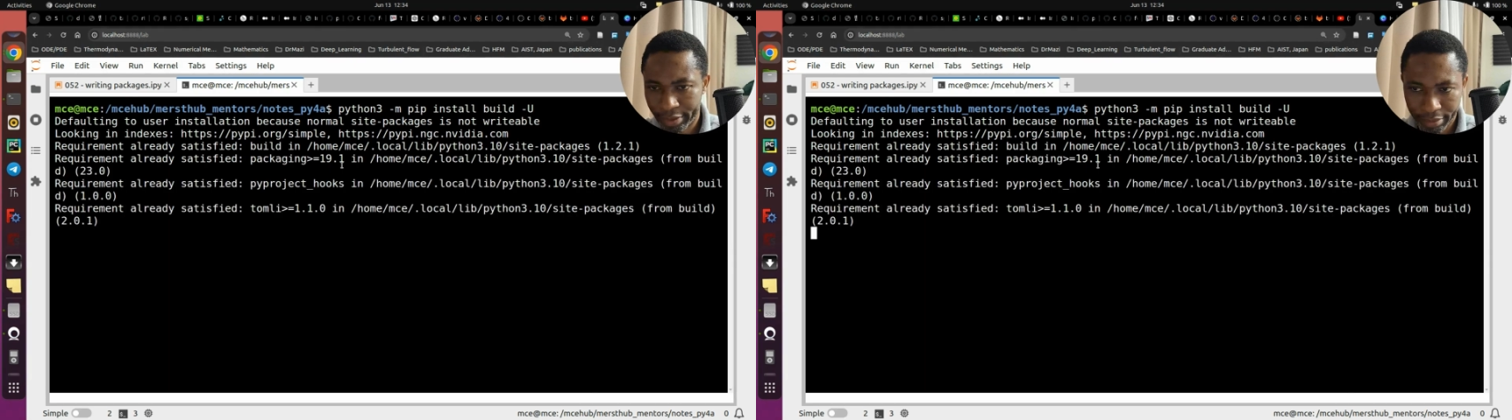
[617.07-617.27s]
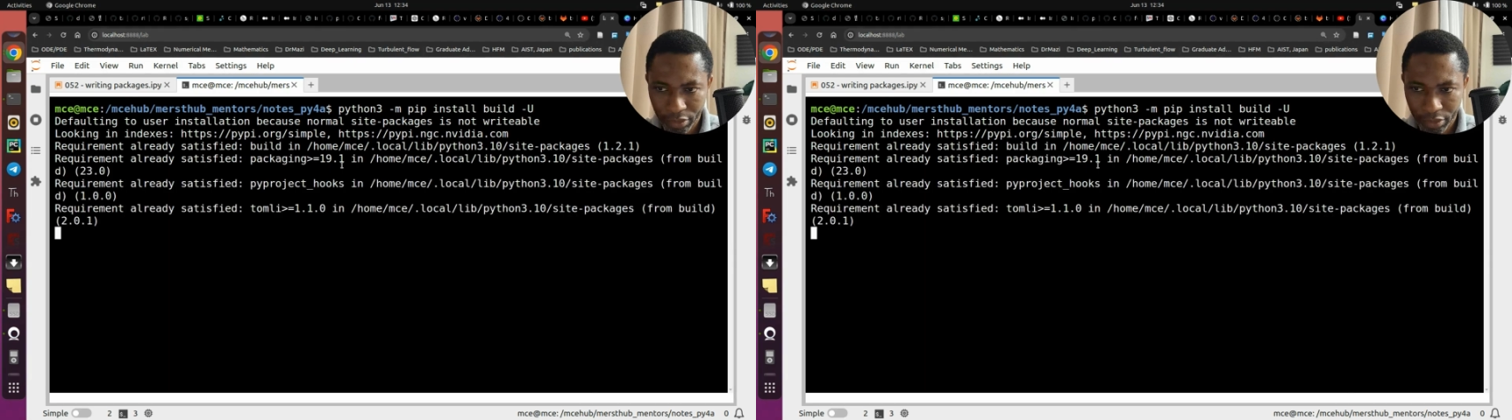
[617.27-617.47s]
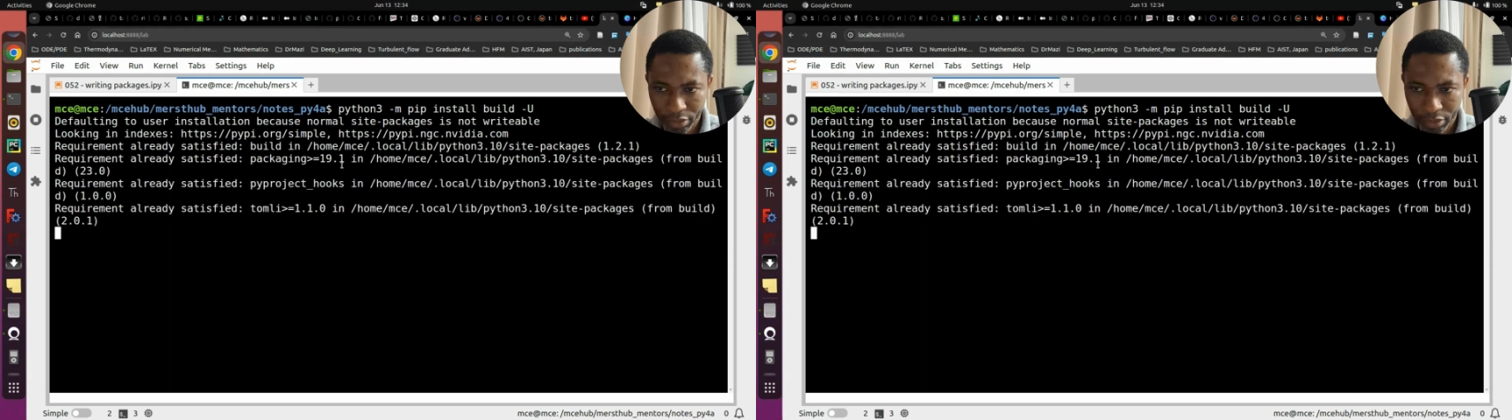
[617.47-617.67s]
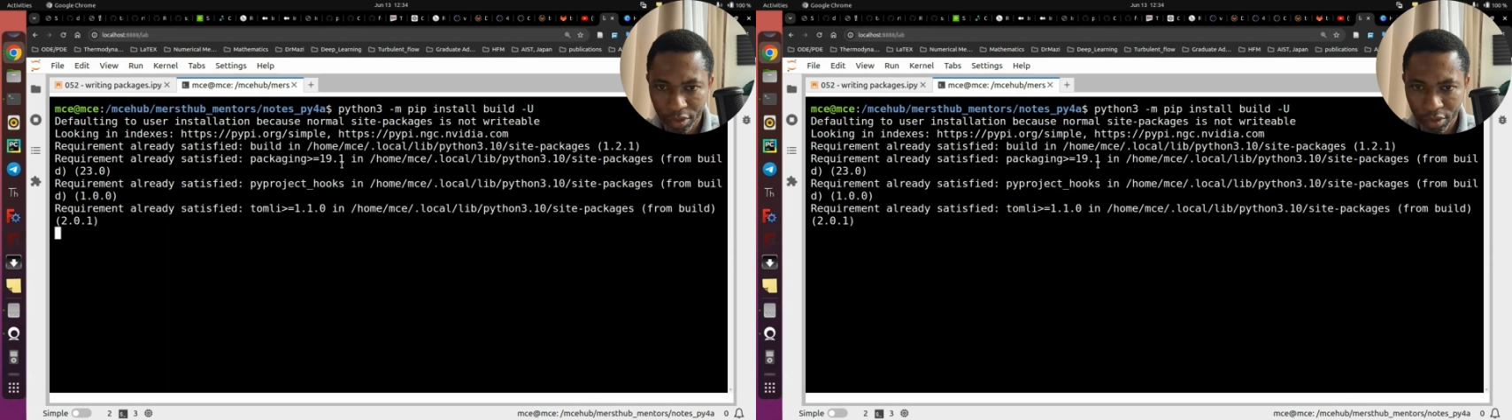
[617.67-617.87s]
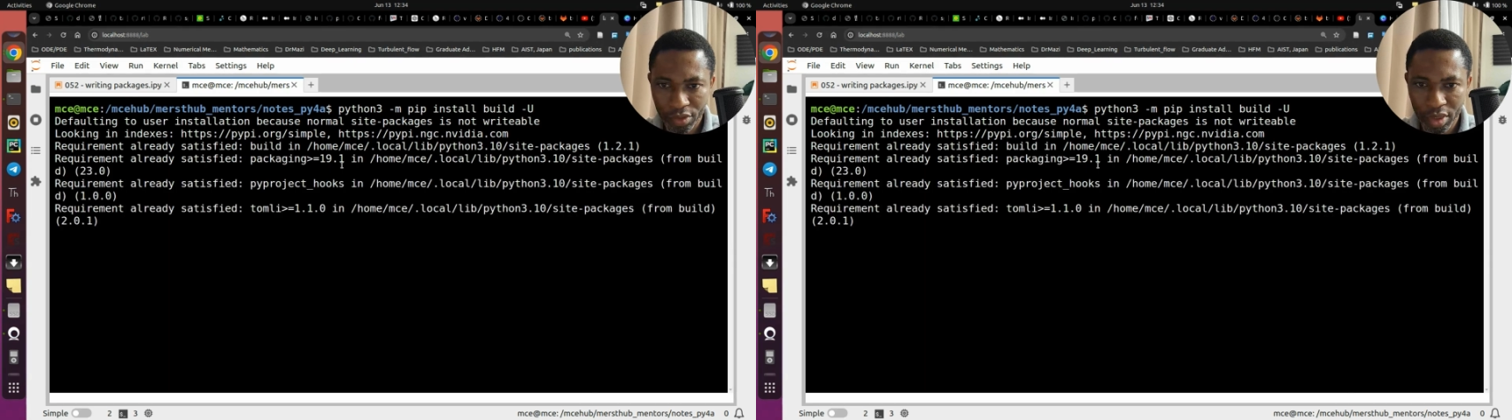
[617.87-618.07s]
of course
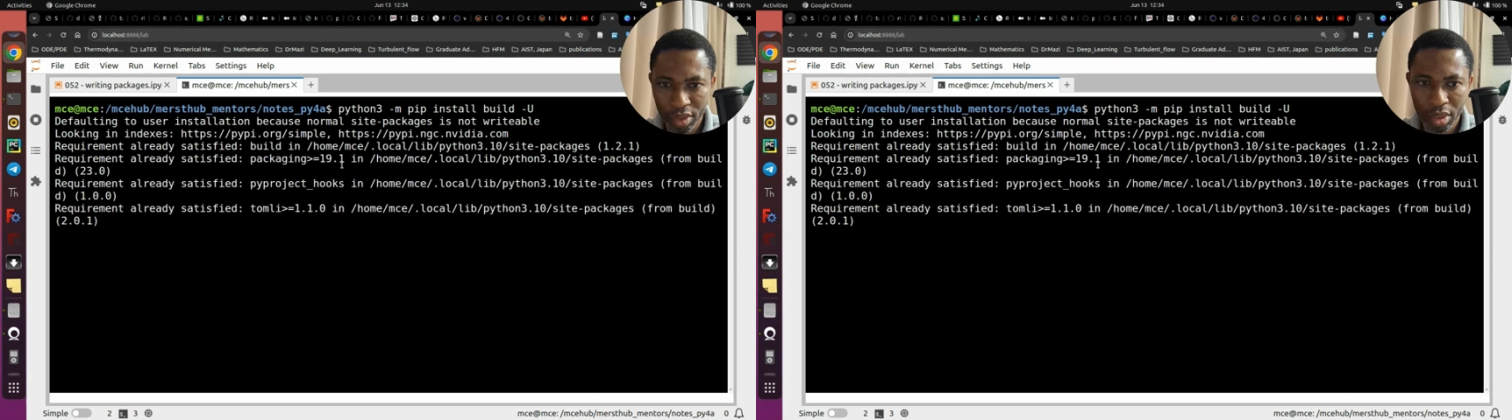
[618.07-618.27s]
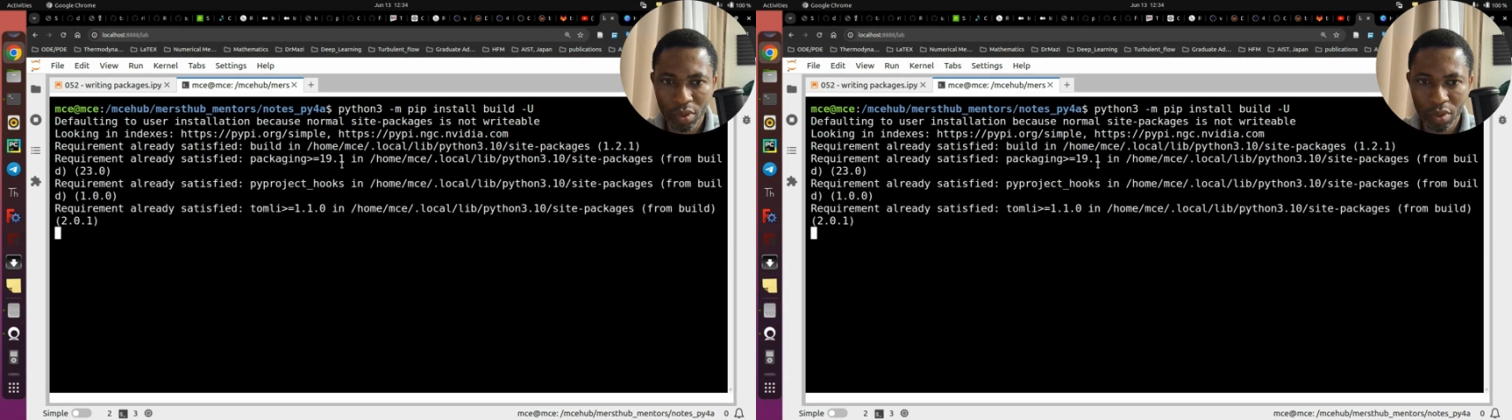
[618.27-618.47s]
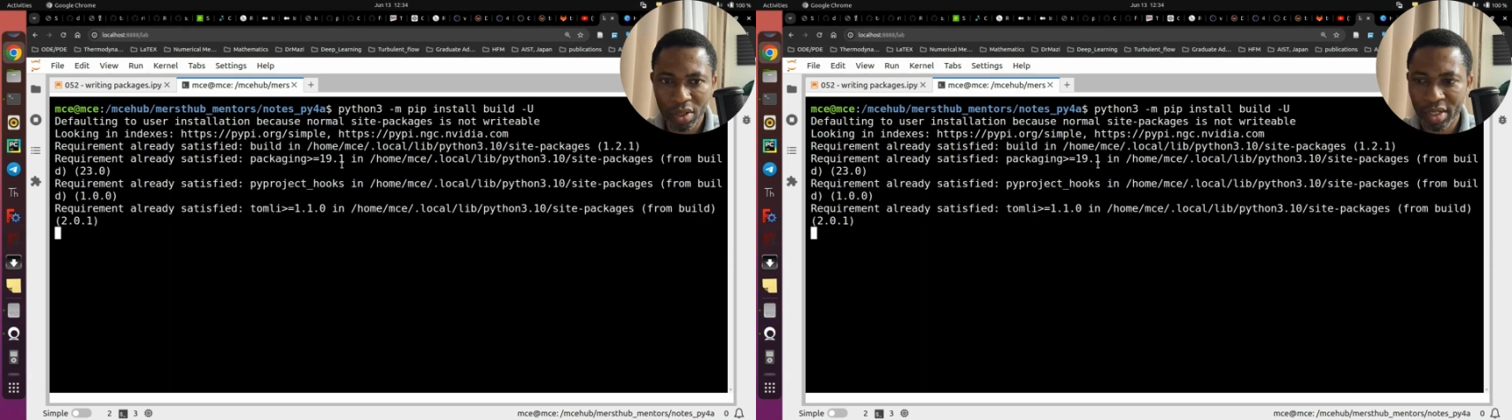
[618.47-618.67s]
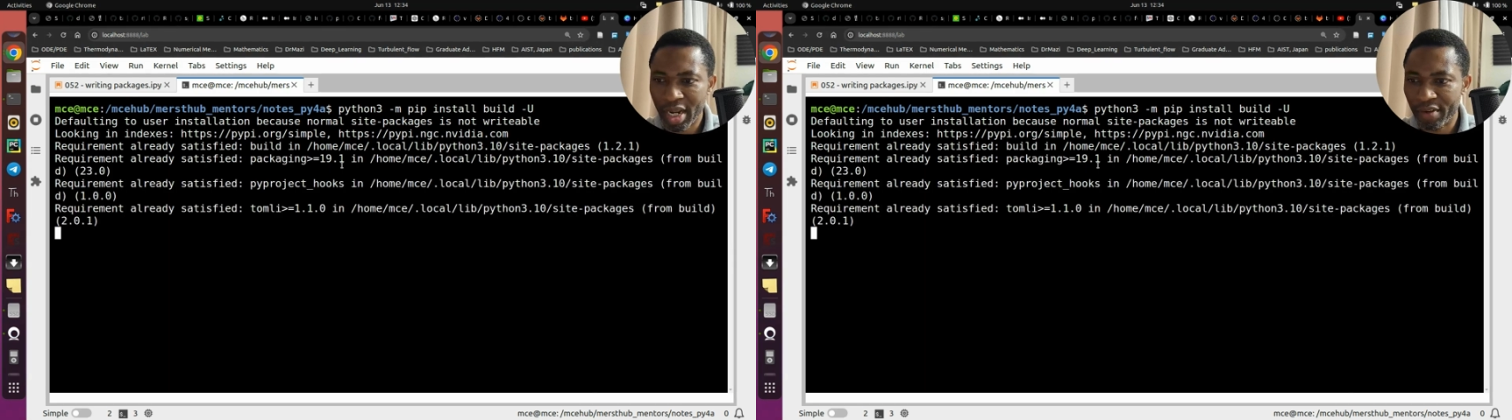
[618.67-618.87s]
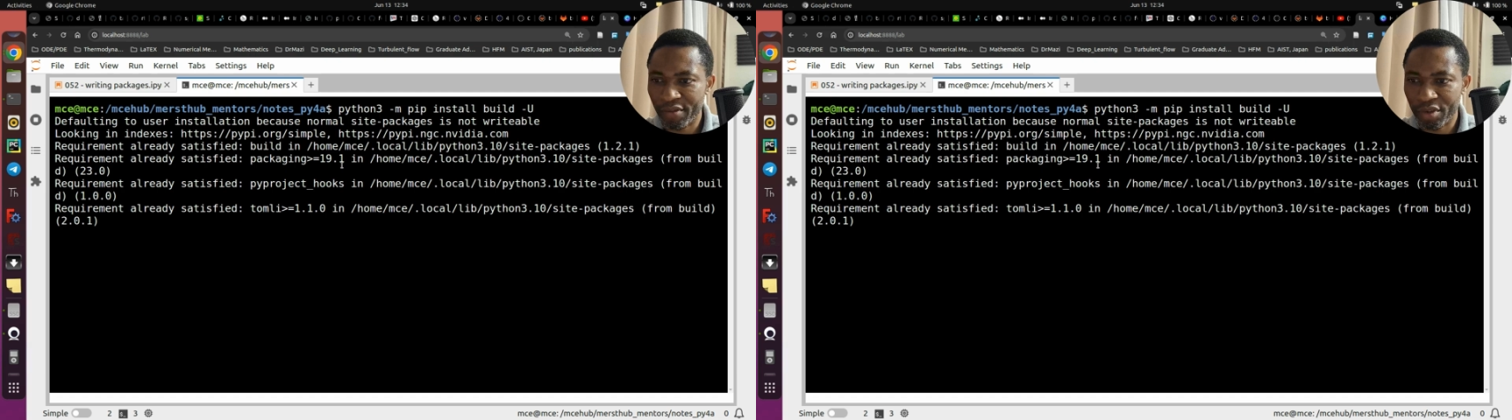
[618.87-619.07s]
you can see we already
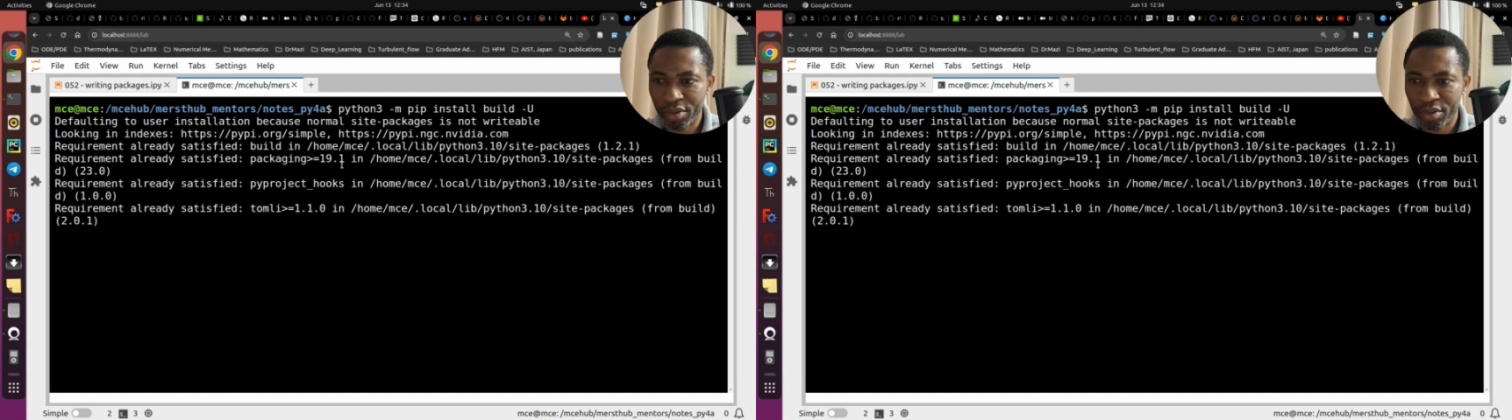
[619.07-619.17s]
have all